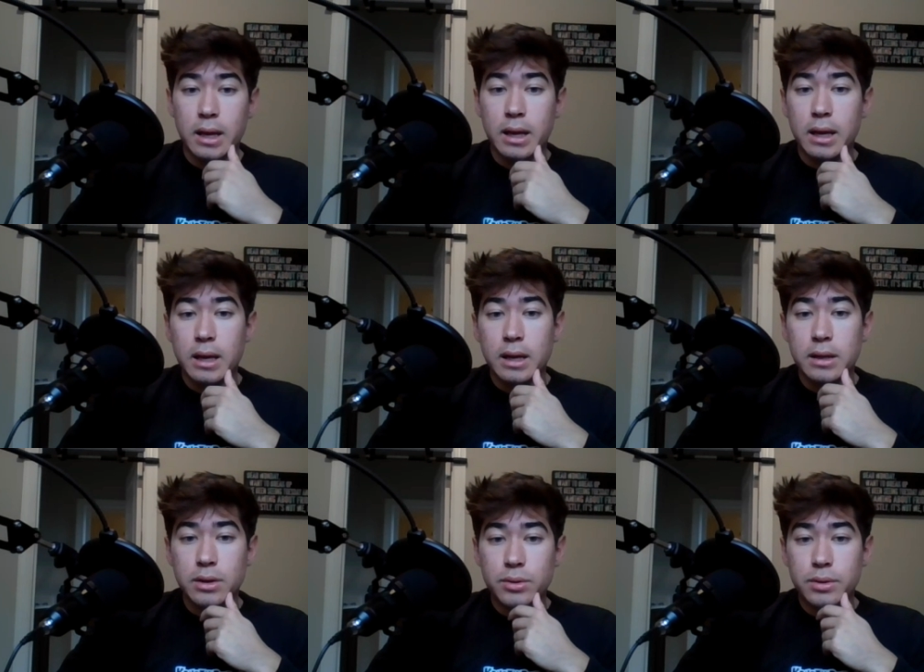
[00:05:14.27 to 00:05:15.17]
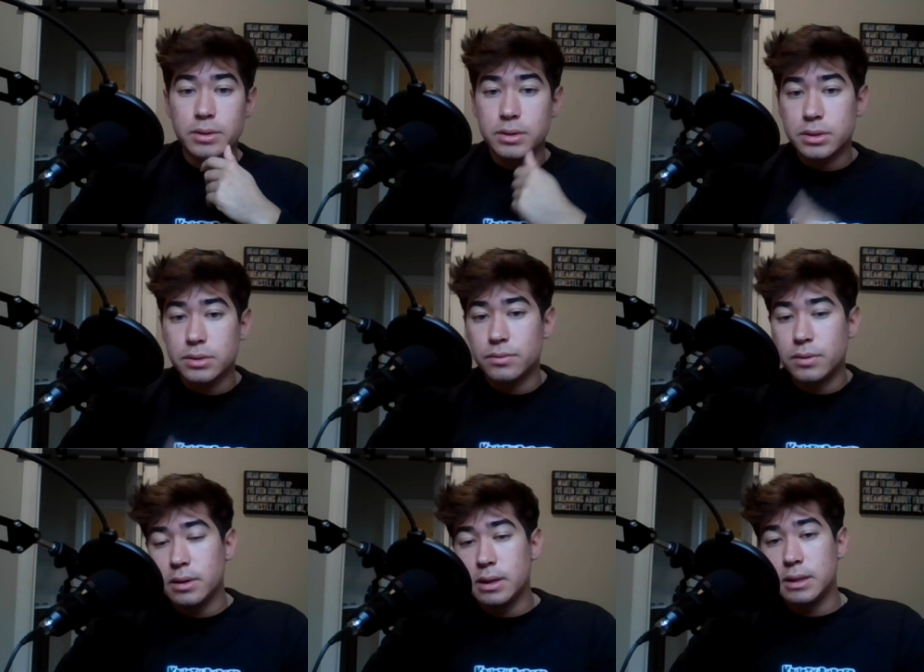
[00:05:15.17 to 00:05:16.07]
and you can
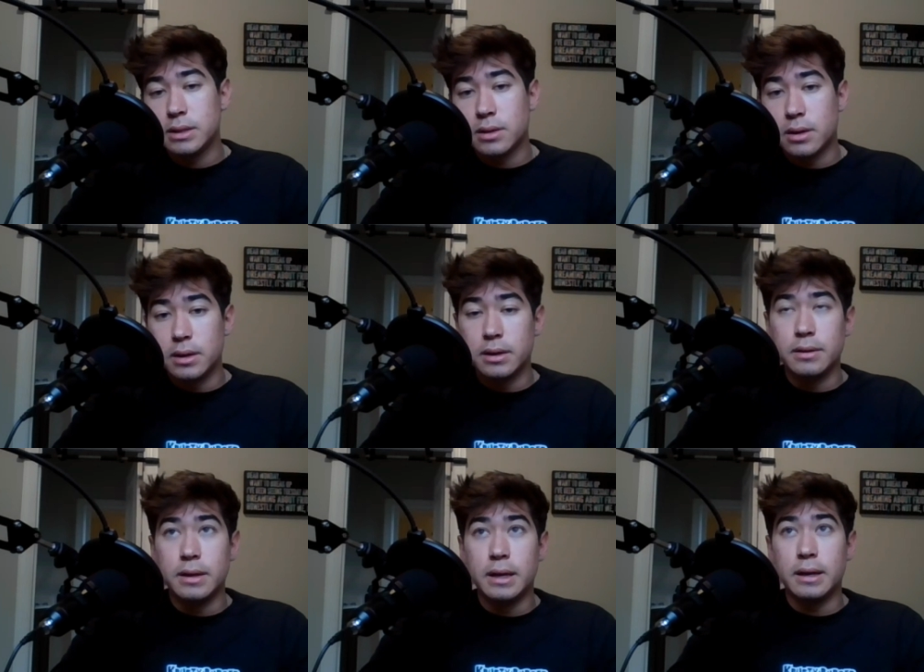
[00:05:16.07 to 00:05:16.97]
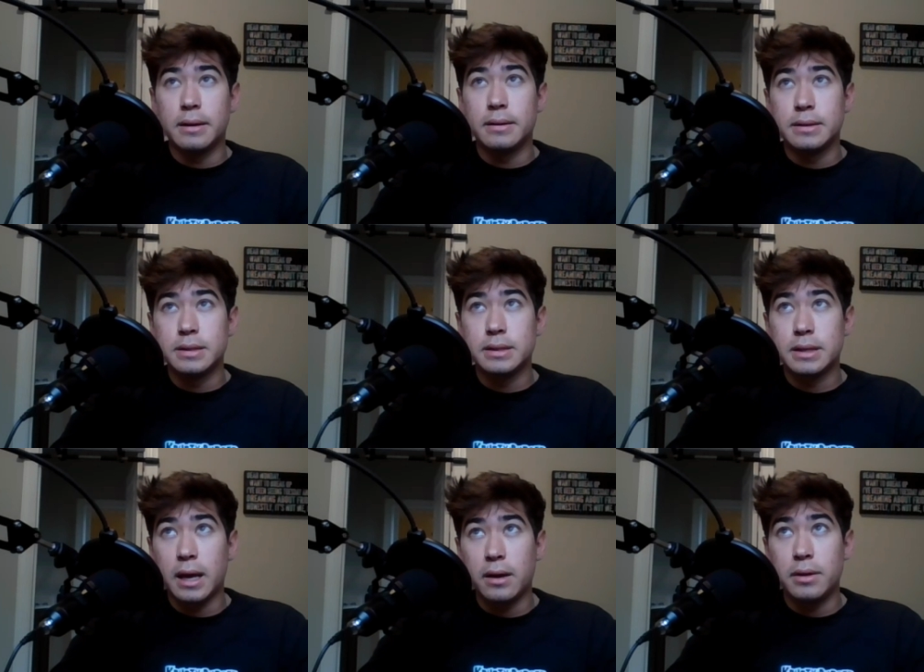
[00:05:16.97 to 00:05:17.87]
really start like
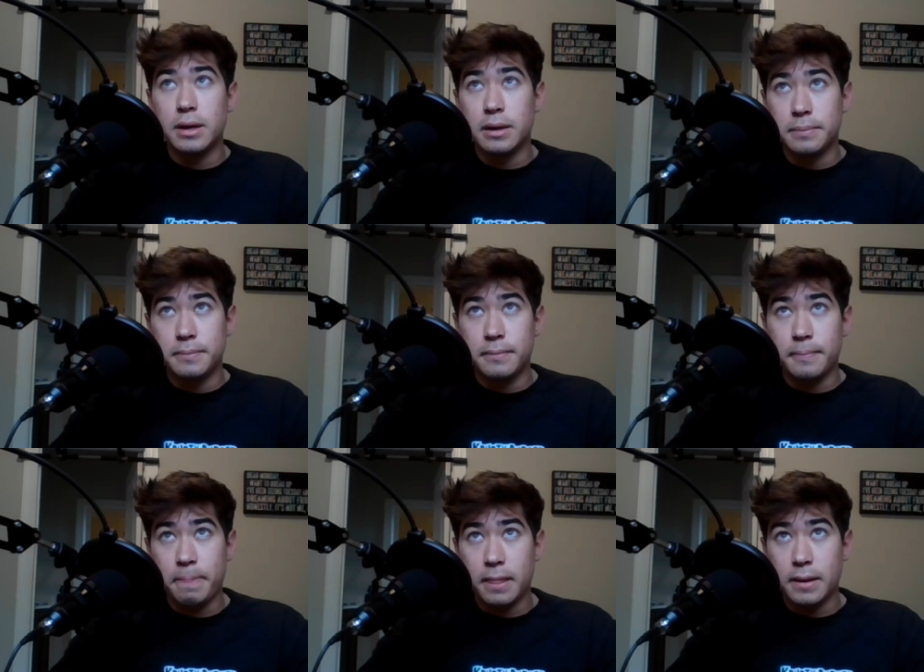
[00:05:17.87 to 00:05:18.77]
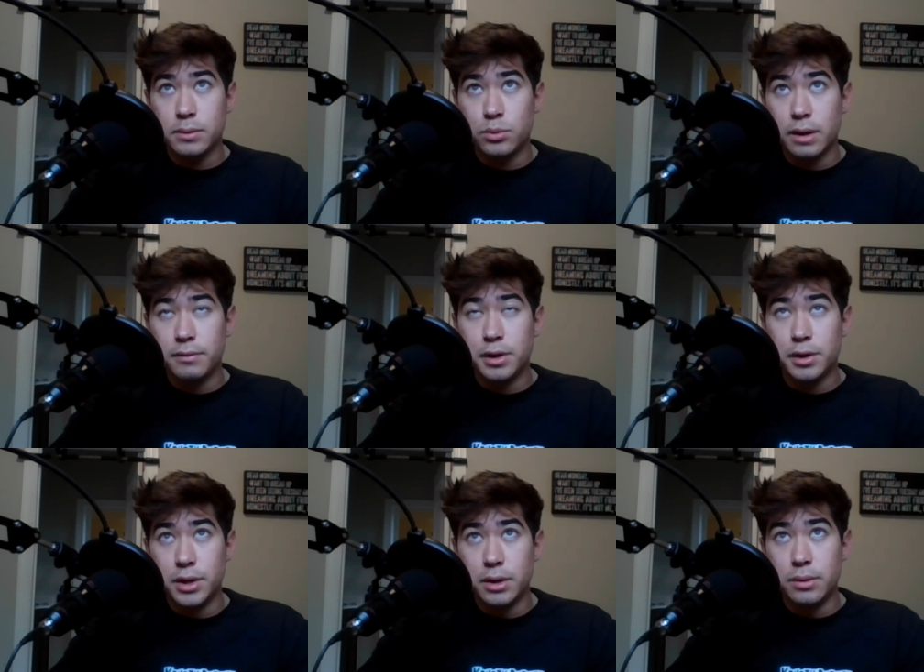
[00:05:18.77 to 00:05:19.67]
scaling whatever
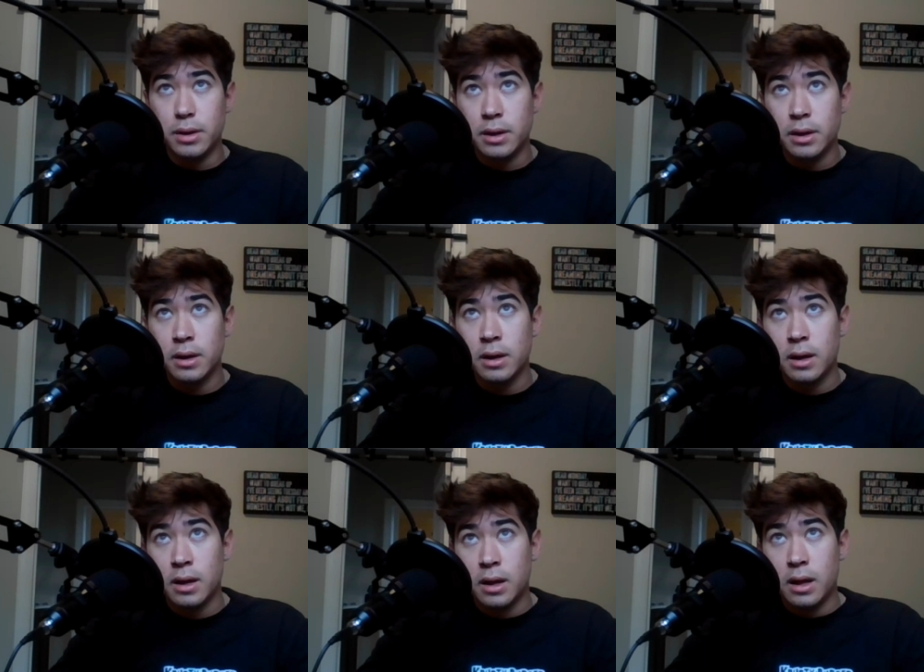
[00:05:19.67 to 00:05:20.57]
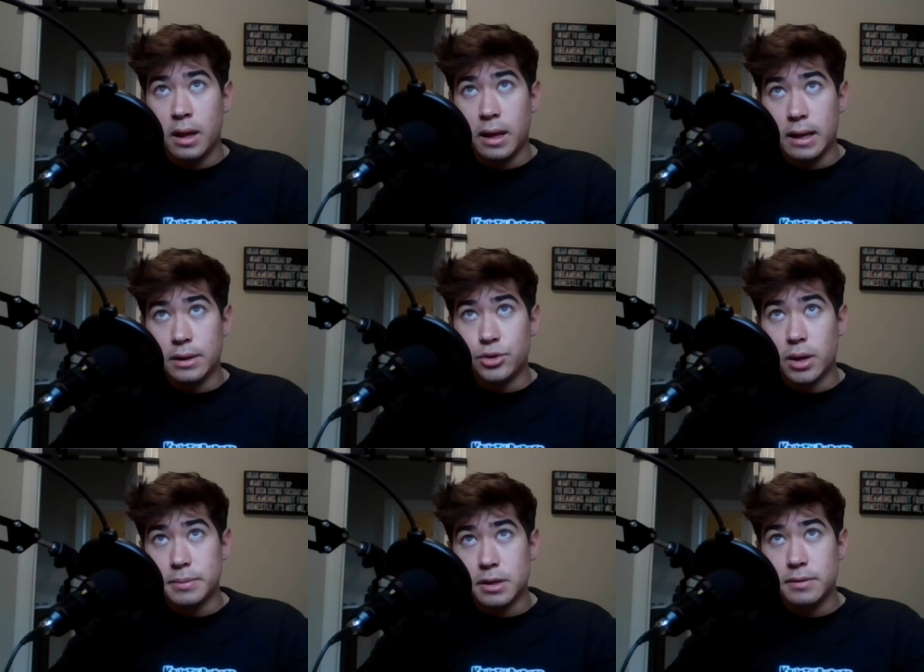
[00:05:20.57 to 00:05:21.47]
you're doing. And
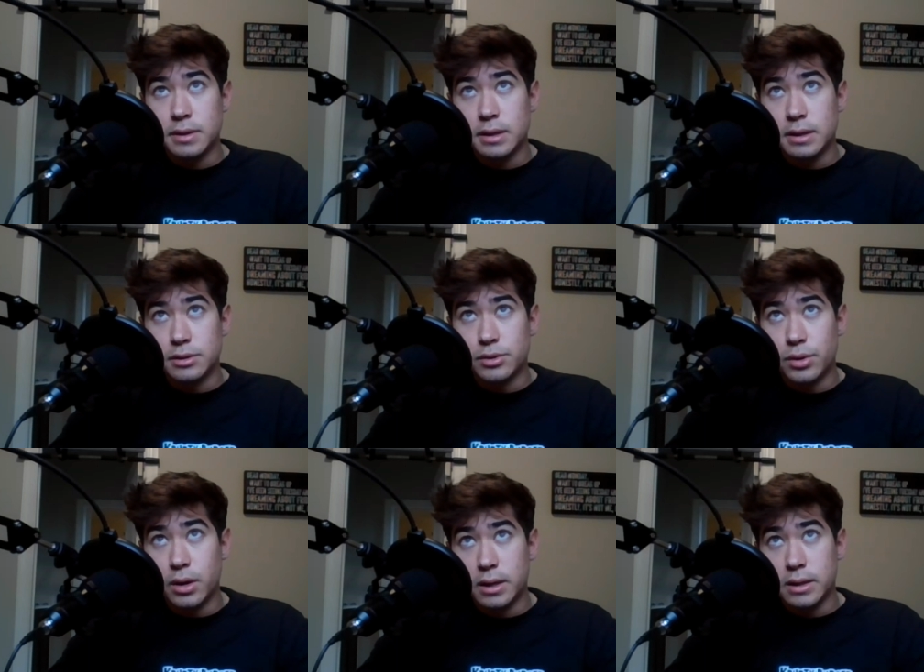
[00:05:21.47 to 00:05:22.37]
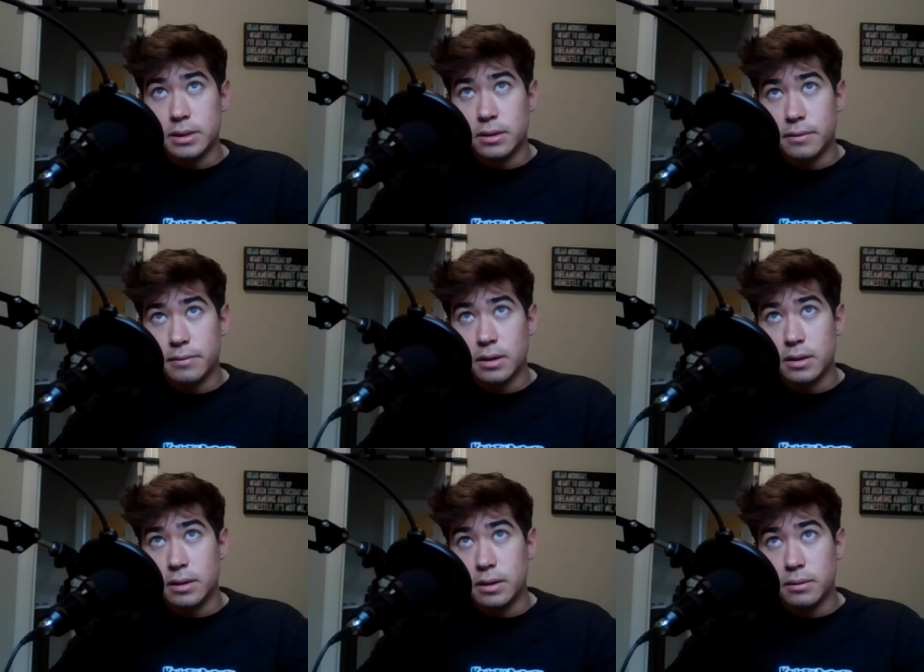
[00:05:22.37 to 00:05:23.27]
drop servicing is great because you don't have
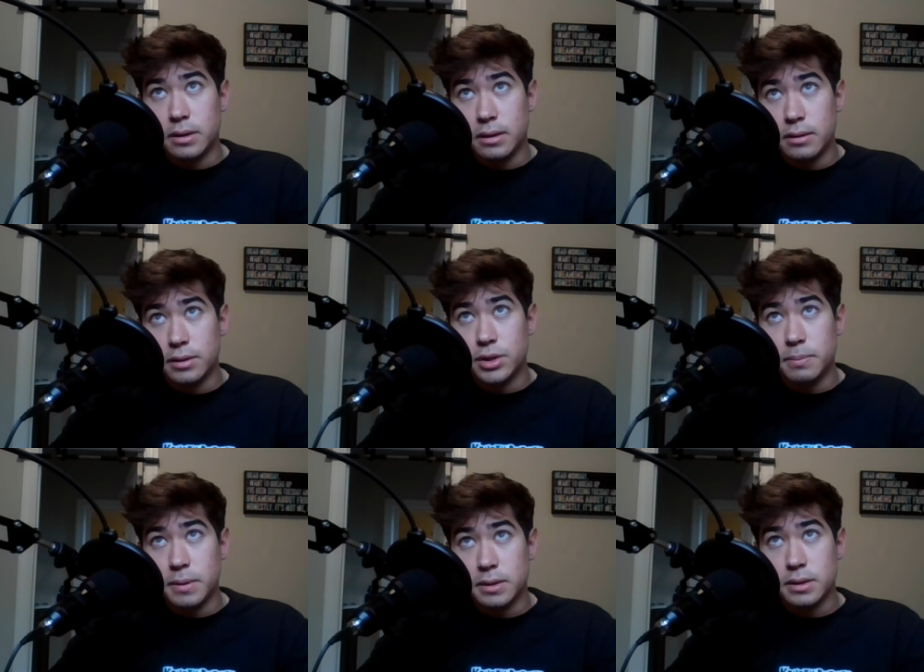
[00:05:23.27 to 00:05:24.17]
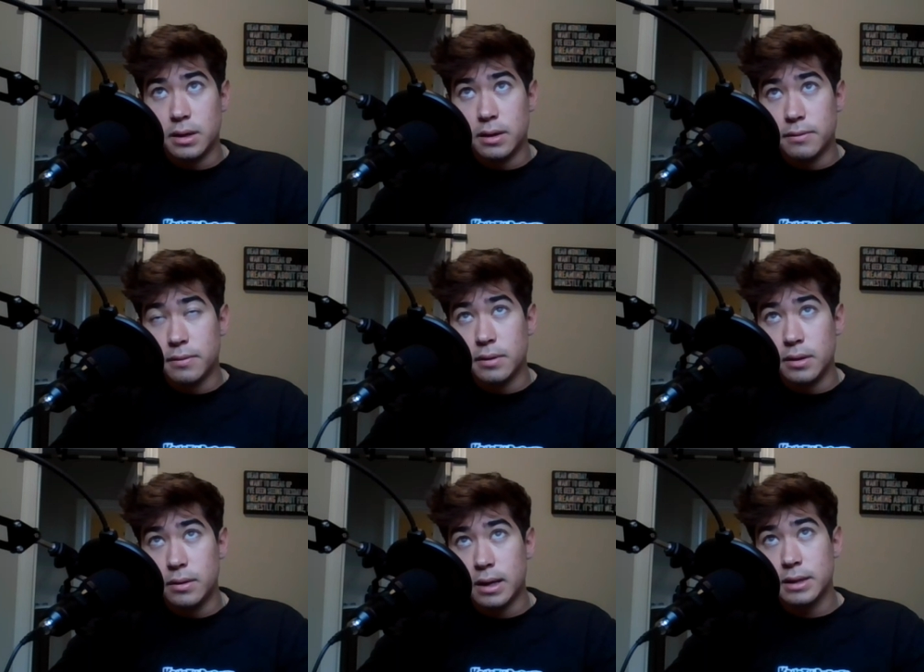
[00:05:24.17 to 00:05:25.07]
to deal with any of the shipping stuff.
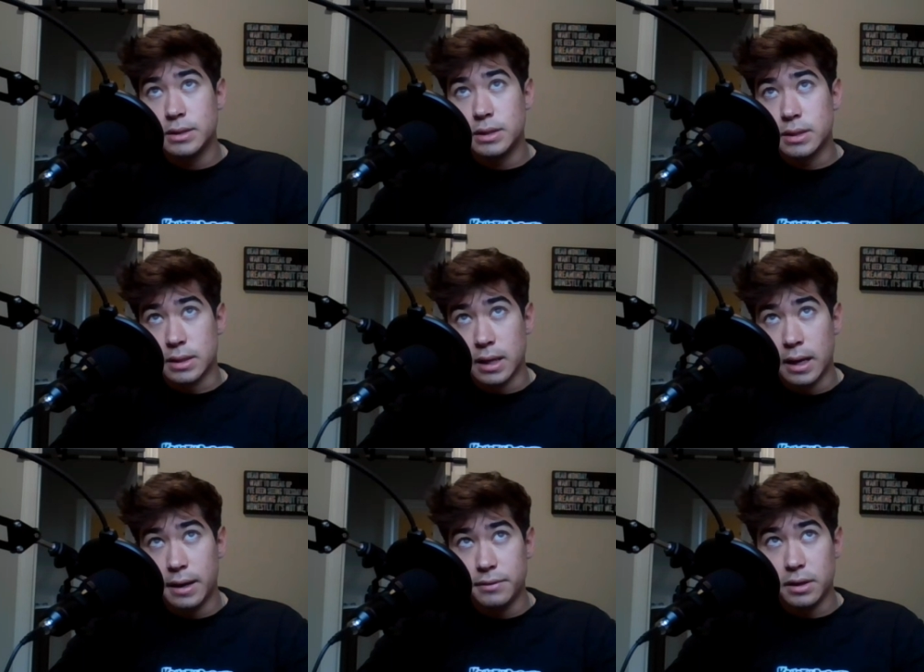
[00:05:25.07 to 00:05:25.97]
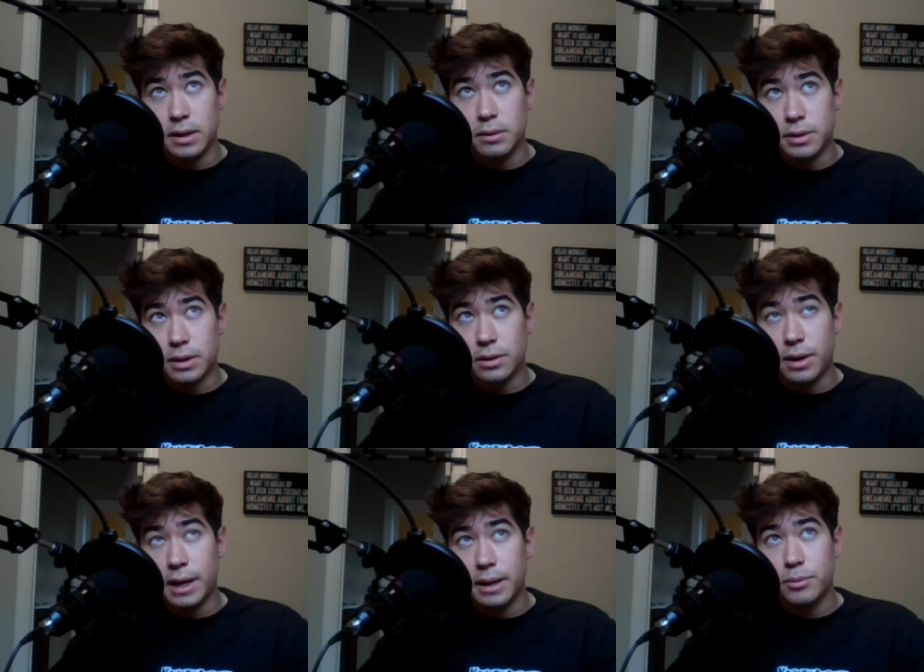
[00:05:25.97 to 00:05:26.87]
You kind of just have to deal with the
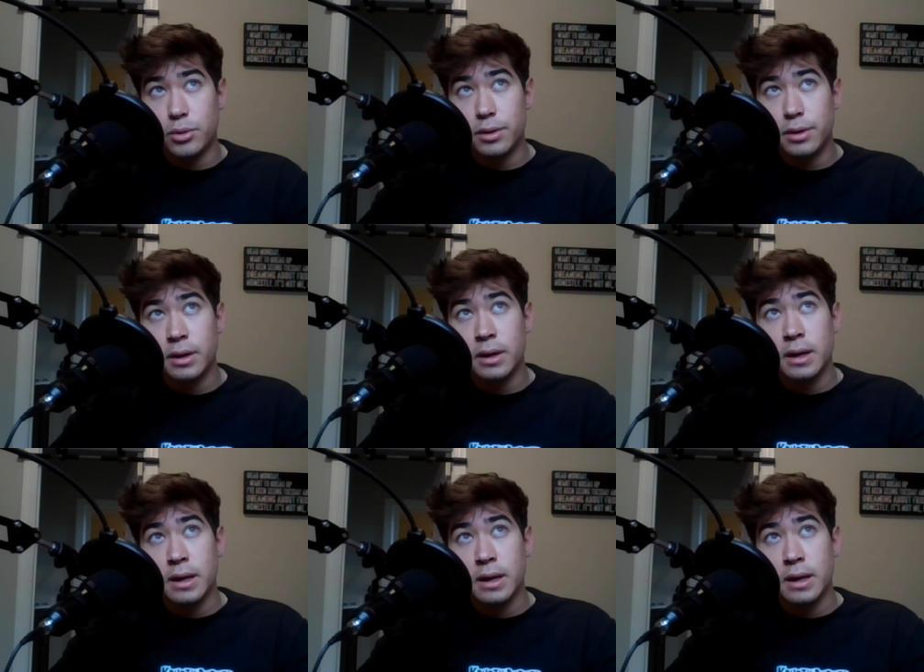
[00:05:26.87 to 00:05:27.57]
client more.